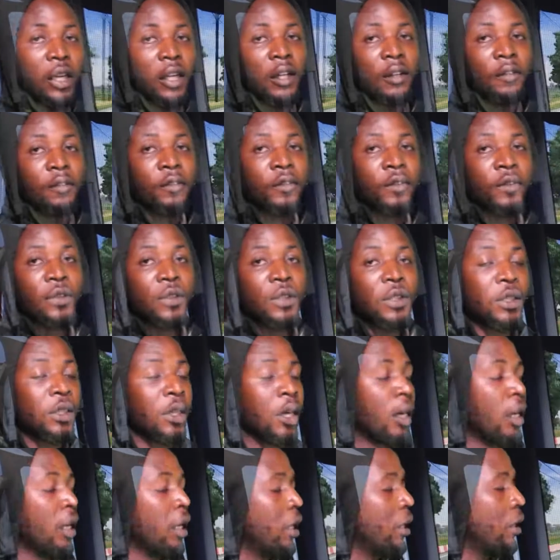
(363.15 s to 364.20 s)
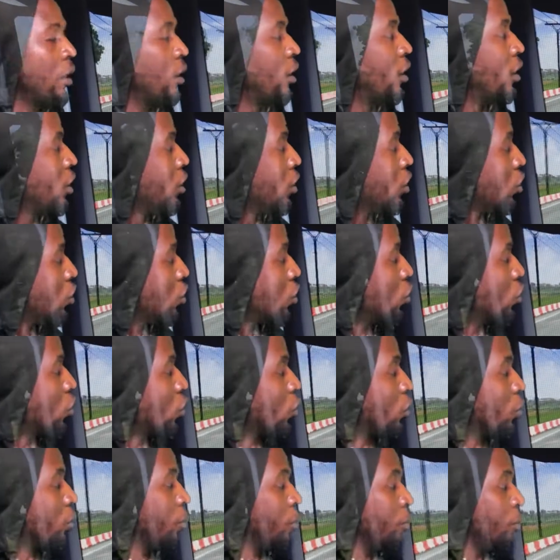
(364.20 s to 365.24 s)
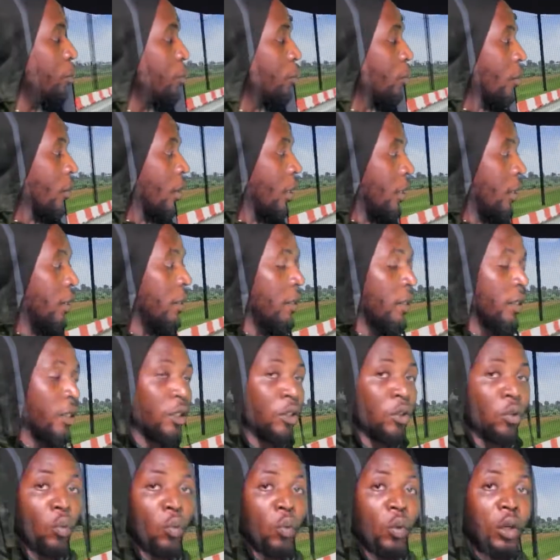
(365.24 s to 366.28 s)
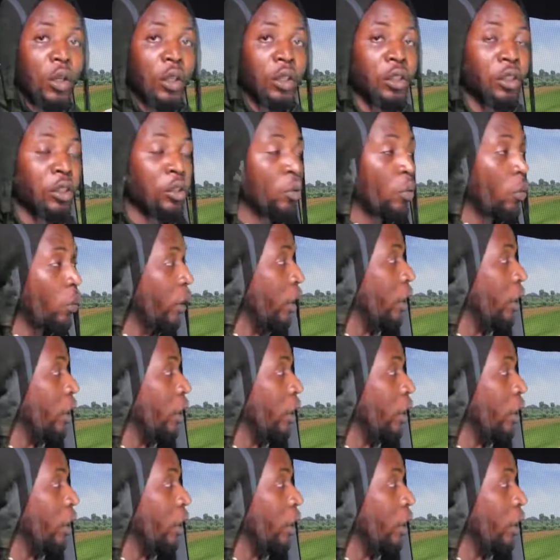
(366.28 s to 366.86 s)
left side hand. So this is what we